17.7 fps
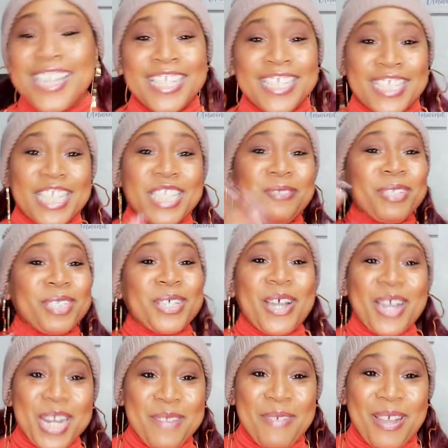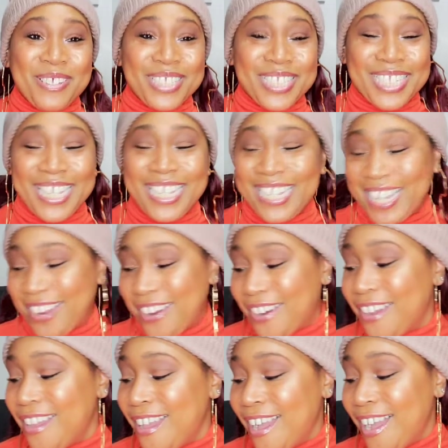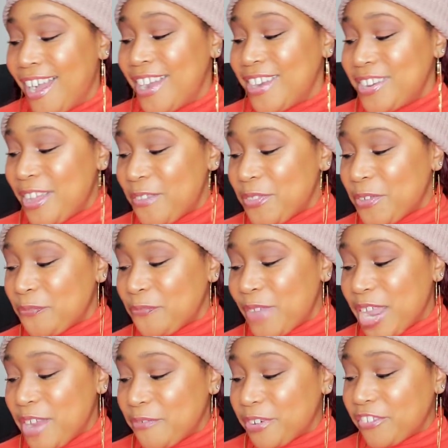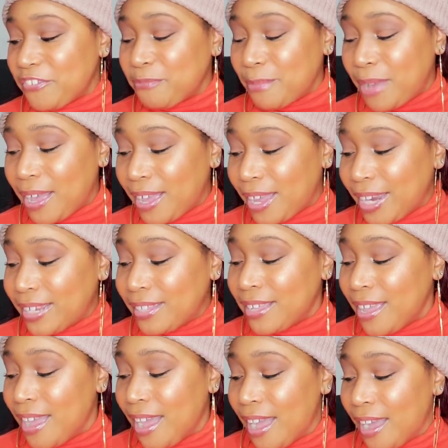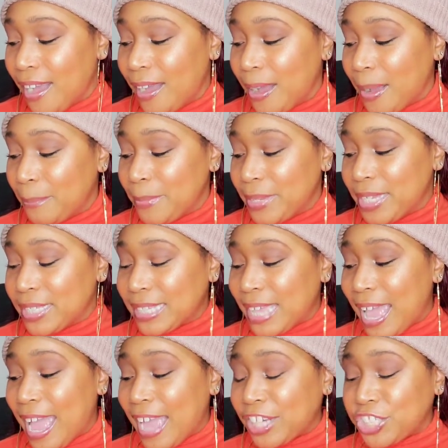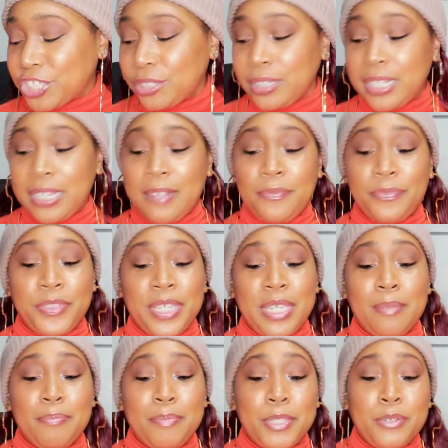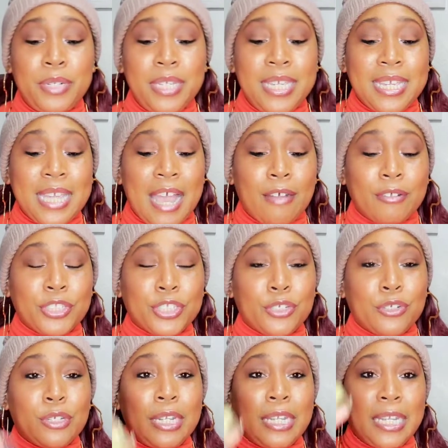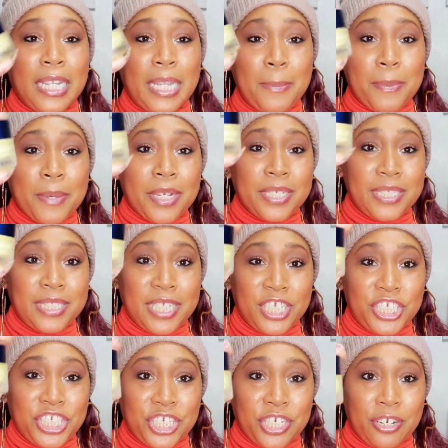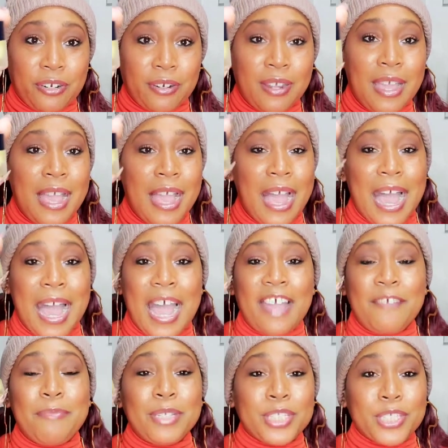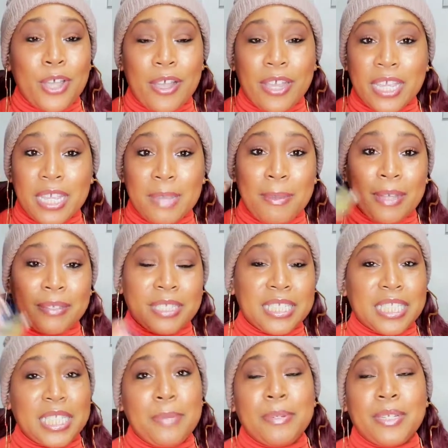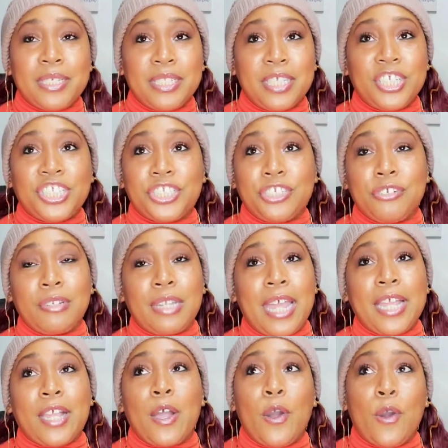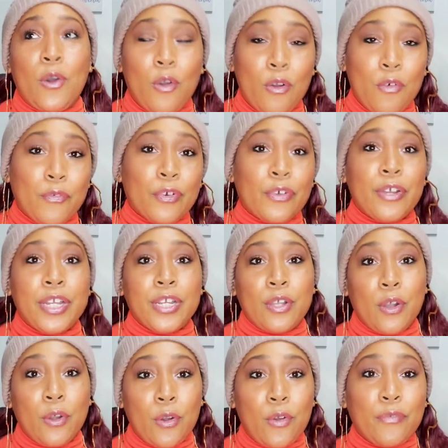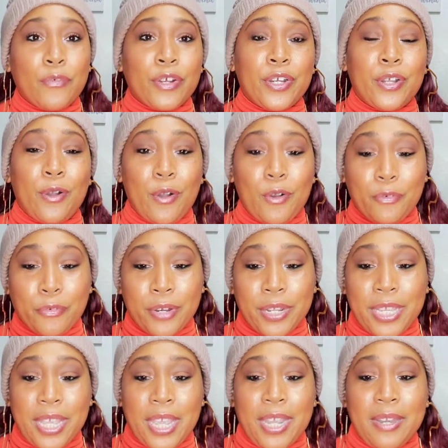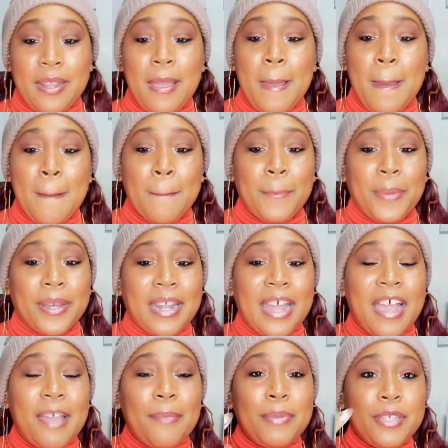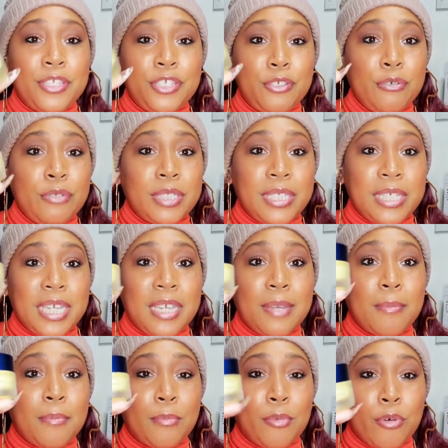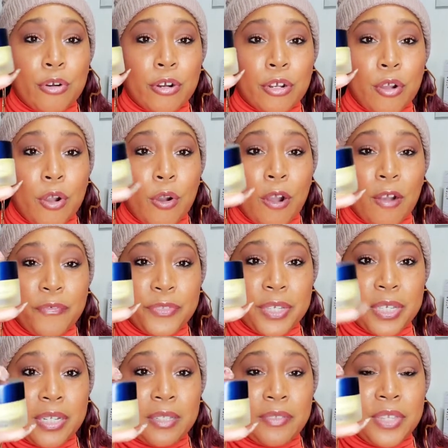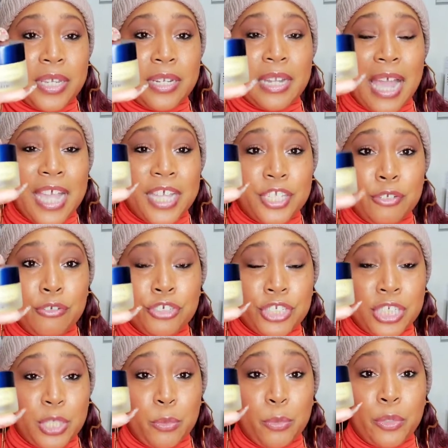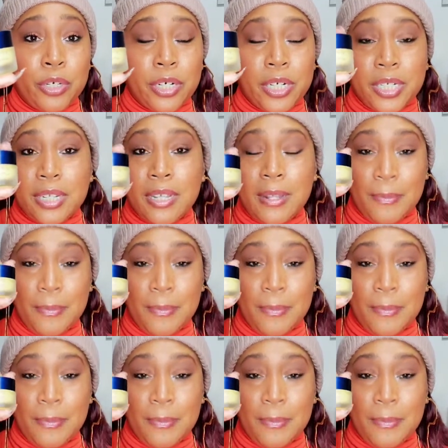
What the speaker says: since we're talking about skincare, another favorite of mine is actually the Beauty Counter Lip Conditioner. I've been talking about this lip conditioner like over and over and over again, but I've been using it more often than I usually would